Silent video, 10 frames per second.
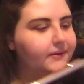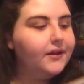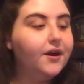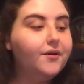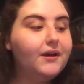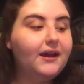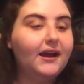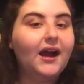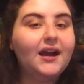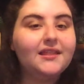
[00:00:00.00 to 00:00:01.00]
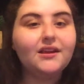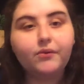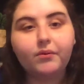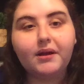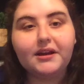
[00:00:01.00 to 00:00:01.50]
Okay, I think
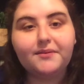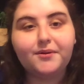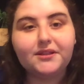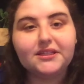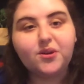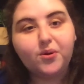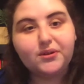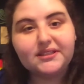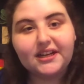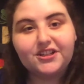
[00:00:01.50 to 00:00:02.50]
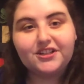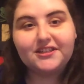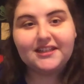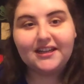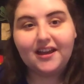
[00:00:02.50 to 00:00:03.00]
we're ready to put this whole section
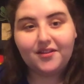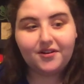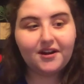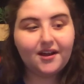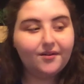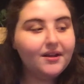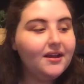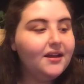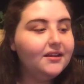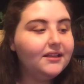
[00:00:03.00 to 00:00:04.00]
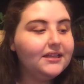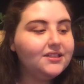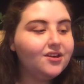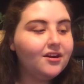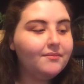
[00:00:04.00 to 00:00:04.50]
together now. Let's
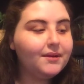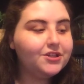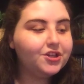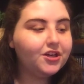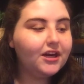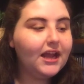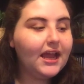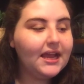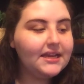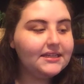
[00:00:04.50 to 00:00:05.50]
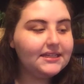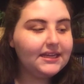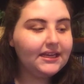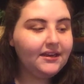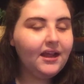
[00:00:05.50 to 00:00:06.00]
start at measure
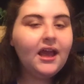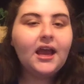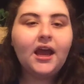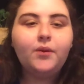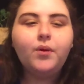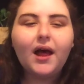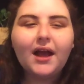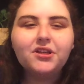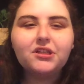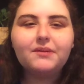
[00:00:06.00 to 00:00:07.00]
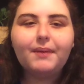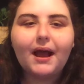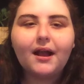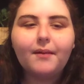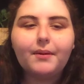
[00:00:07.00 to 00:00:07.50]
18, and we'll actually
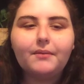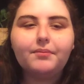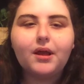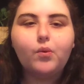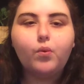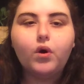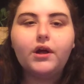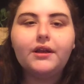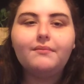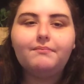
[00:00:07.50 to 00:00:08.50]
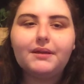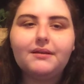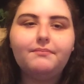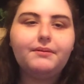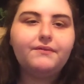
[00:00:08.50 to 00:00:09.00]
back up and play one
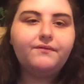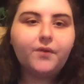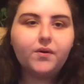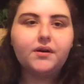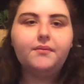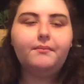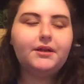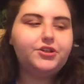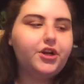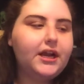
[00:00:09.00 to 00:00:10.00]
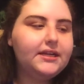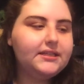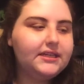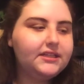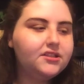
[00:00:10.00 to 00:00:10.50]
beat before measure
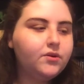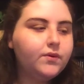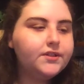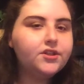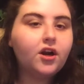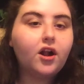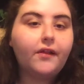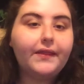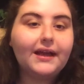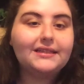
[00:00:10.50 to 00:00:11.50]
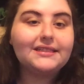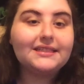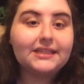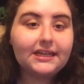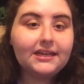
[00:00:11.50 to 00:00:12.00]
18. So we'll start on that
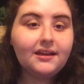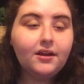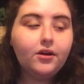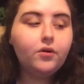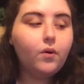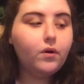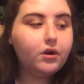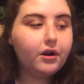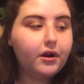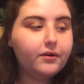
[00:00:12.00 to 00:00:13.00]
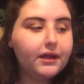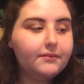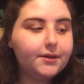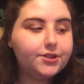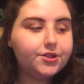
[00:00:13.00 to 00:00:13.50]
C quarter note in
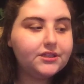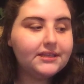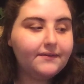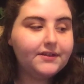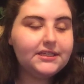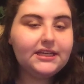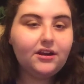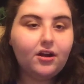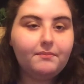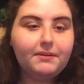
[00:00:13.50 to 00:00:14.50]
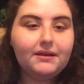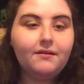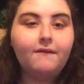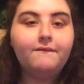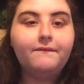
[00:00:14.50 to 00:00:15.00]
measure 17 on beat
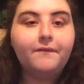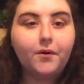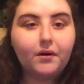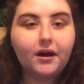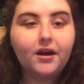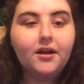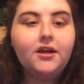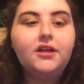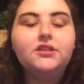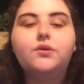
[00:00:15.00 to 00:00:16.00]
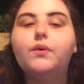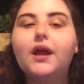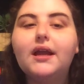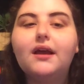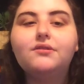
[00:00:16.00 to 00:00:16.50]
4. So when
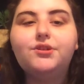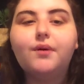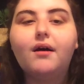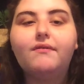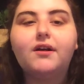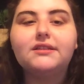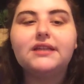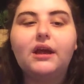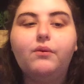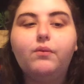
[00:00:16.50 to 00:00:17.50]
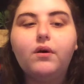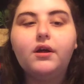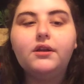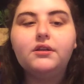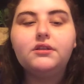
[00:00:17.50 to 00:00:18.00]
I count you off, I'll say
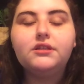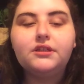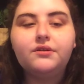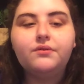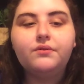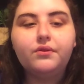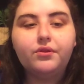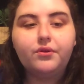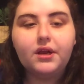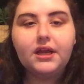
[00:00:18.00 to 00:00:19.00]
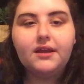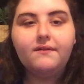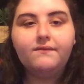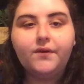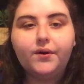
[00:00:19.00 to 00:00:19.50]
1, 2, 3,
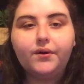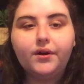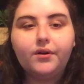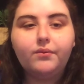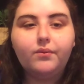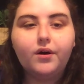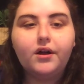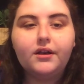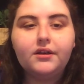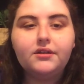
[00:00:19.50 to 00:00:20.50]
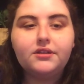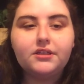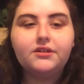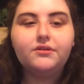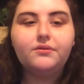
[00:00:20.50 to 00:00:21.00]
4, 1,
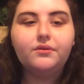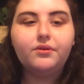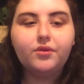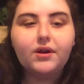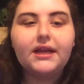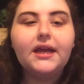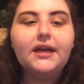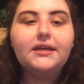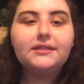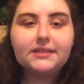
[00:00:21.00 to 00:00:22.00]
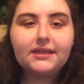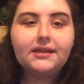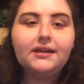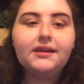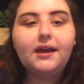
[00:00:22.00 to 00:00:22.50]
2, 3.
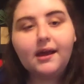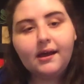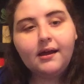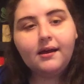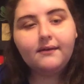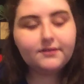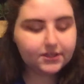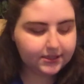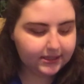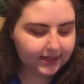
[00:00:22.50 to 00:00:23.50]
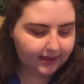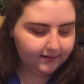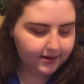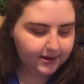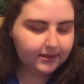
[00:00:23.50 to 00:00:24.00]
C, F, just like that.
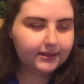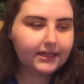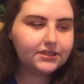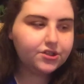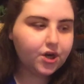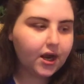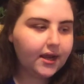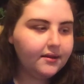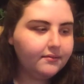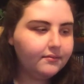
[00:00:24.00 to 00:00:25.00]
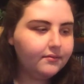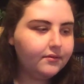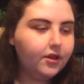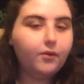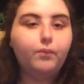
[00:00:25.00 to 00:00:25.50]
Let's try
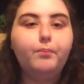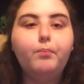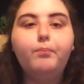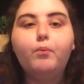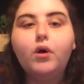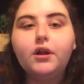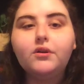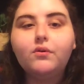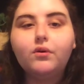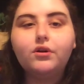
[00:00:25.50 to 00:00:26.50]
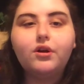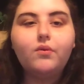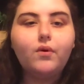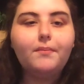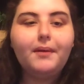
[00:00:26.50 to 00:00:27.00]
the one quarter
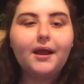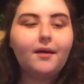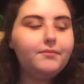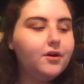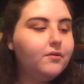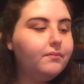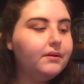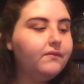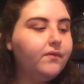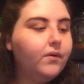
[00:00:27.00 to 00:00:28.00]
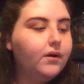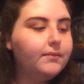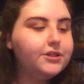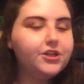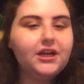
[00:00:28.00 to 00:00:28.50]
note, one pickup note before
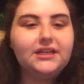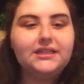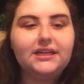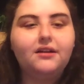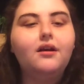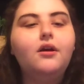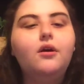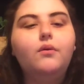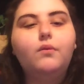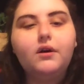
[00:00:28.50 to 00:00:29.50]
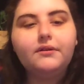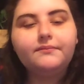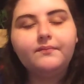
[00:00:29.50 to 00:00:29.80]
measure 18. 1,